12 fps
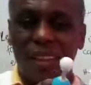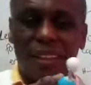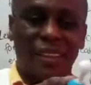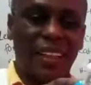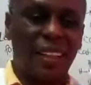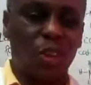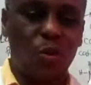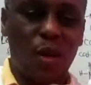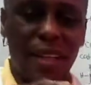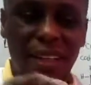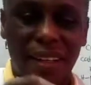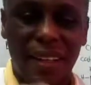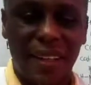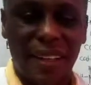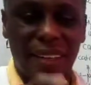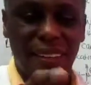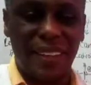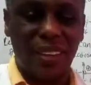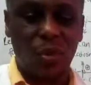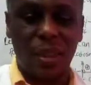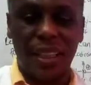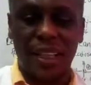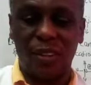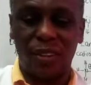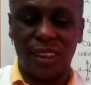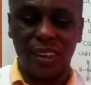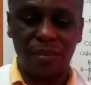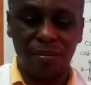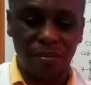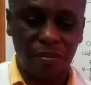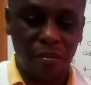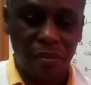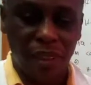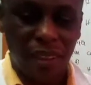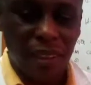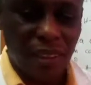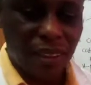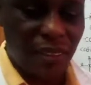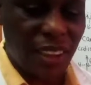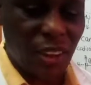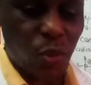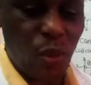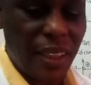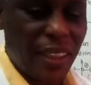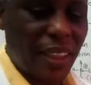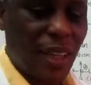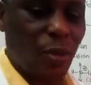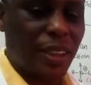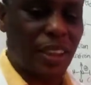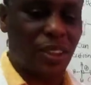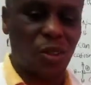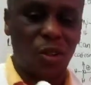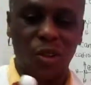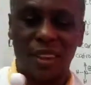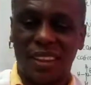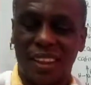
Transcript: There's one hydrogen. There's one here which has got